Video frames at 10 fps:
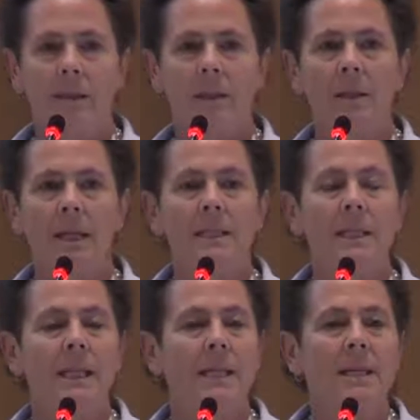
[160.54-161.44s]

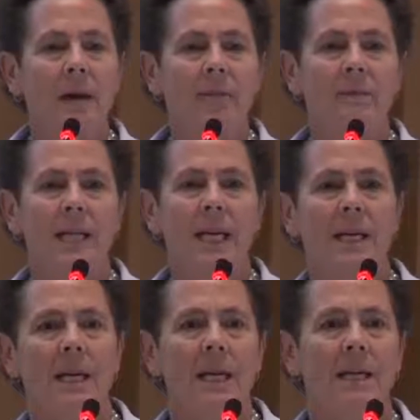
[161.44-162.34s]
collecting enough
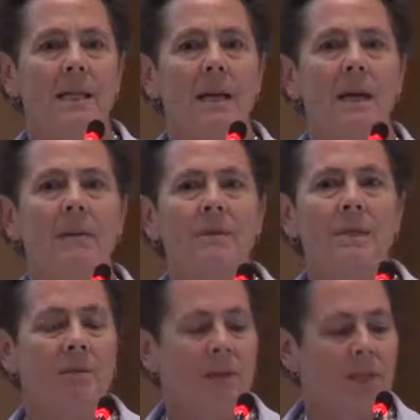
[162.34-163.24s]
data and of
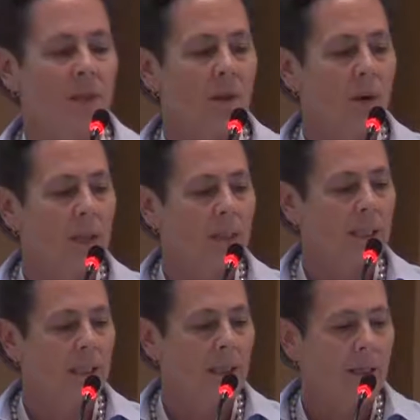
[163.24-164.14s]
sufficient
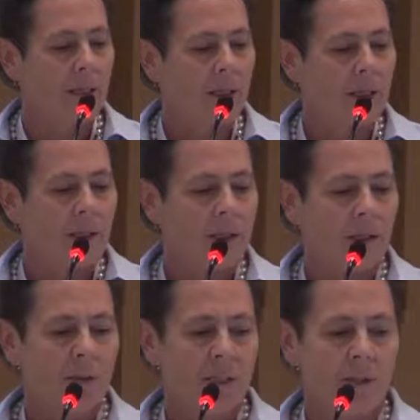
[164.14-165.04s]
quality
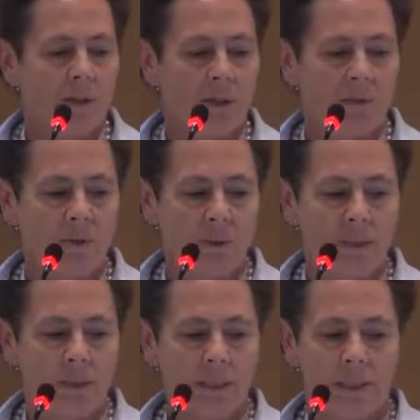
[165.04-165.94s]
so it's useful.
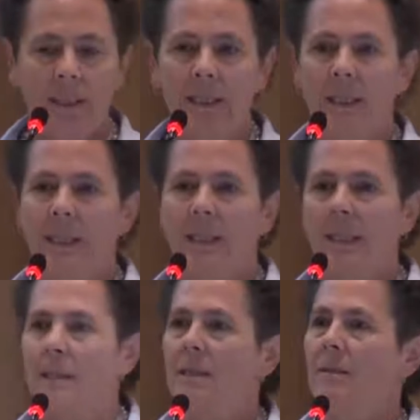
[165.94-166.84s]

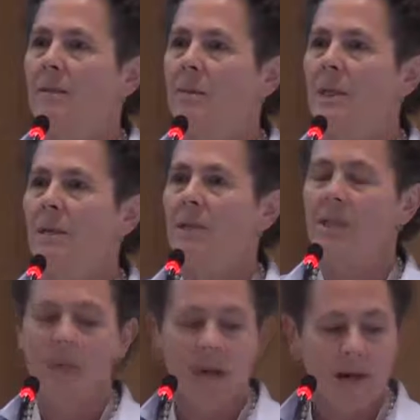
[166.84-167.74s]
And we don't
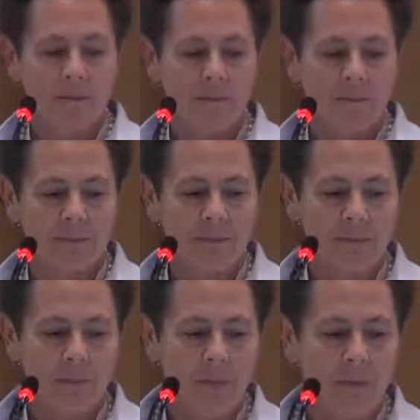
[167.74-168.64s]
stop
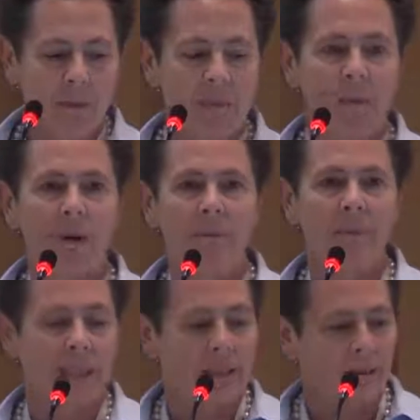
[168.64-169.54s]
when the power
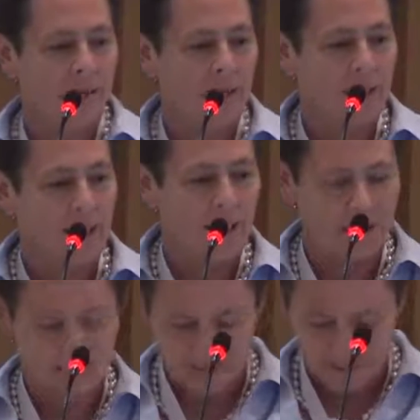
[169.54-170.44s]
plant goes online.